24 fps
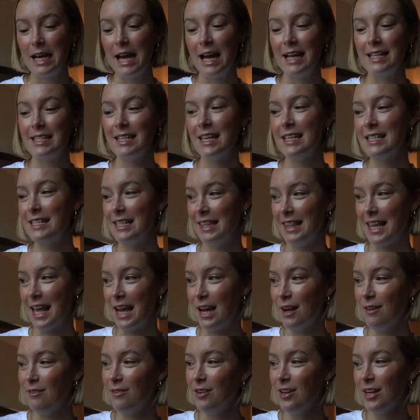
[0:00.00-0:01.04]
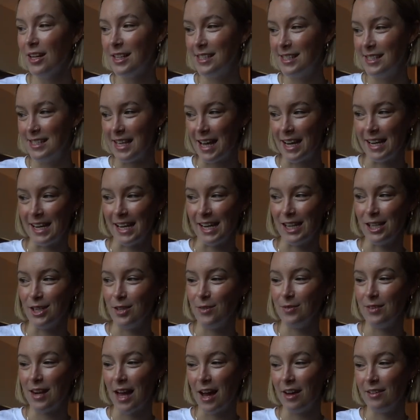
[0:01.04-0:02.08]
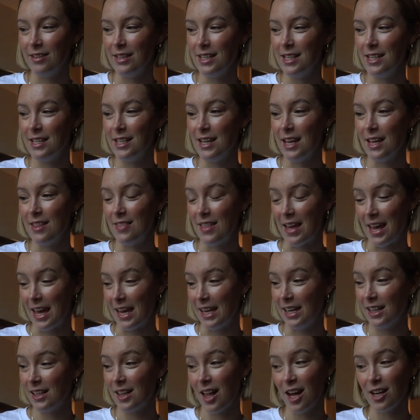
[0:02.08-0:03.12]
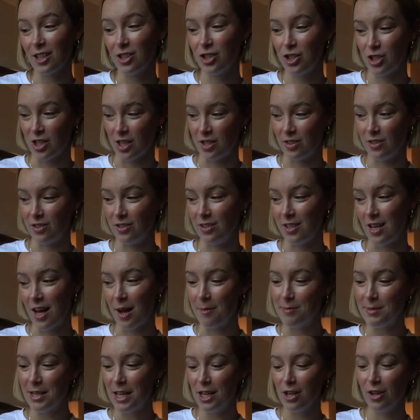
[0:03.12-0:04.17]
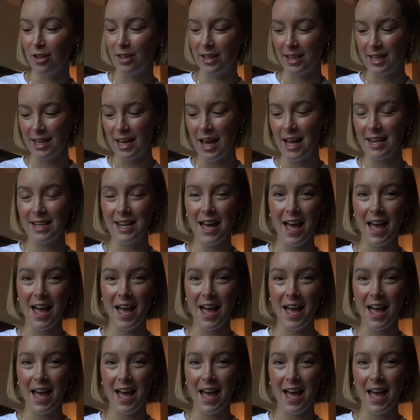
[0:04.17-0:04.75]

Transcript: It says layover extended. You now need the eight o'clock shuttle. Update your key at